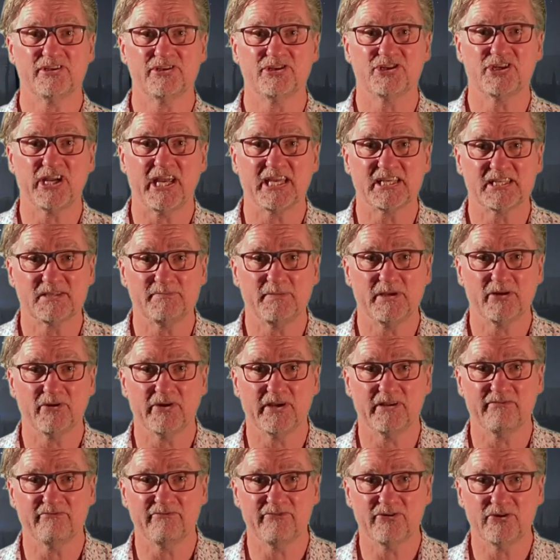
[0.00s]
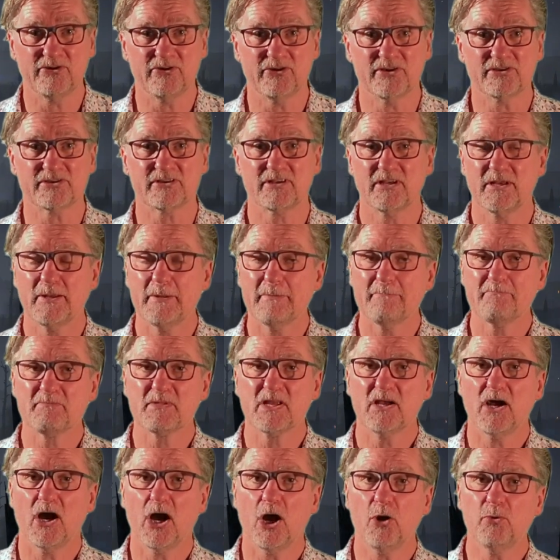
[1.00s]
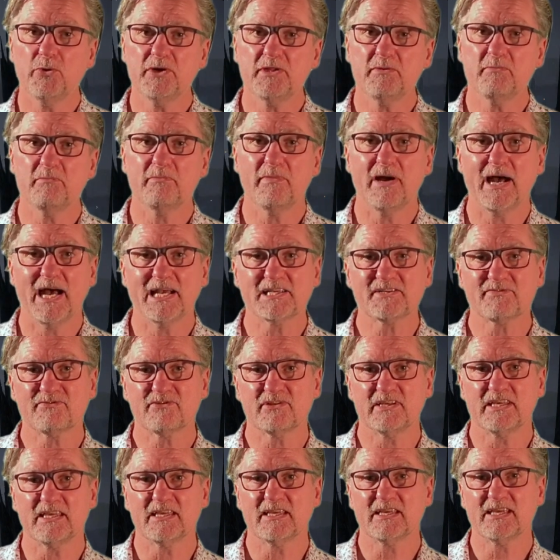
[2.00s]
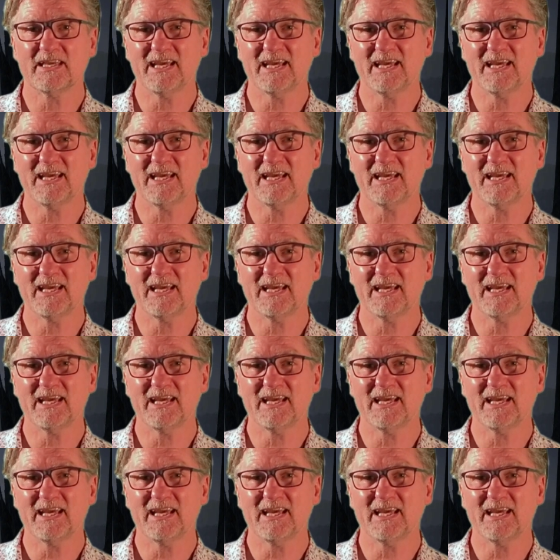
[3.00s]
and Shakespearean verse, Owen masterfully